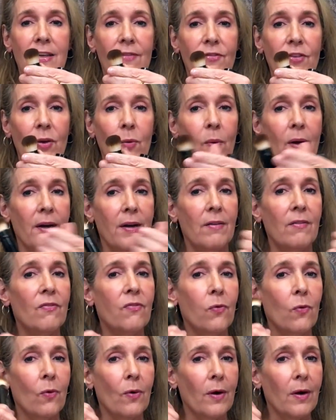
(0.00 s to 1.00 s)
if you want it
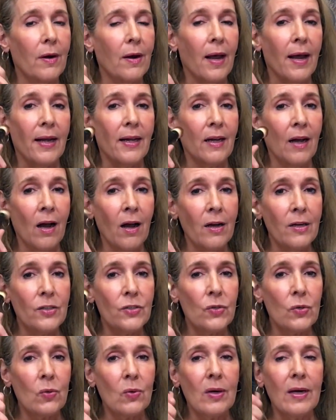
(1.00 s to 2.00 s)
for like
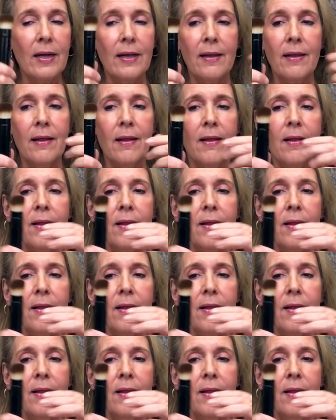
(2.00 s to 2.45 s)
contouring,